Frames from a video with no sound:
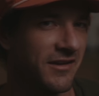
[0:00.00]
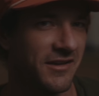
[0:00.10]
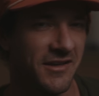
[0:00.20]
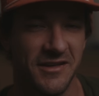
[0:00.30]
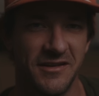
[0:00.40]

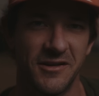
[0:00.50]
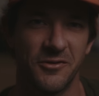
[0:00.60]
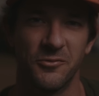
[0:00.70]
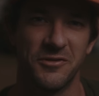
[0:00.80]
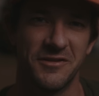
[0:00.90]
He
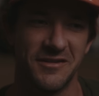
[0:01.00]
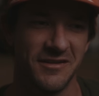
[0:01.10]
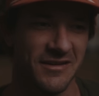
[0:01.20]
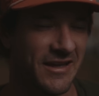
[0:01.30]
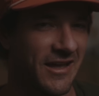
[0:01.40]
dealt with it
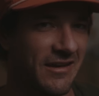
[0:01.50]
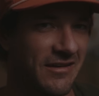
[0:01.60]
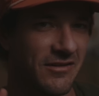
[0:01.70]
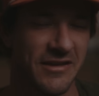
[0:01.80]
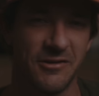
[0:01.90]

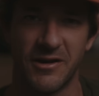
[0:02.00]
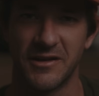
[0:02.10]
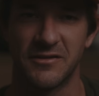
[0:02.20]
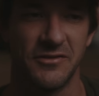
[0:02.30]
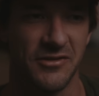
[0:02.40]
and he ran
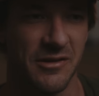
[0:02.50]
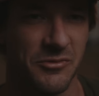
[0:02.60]
into the same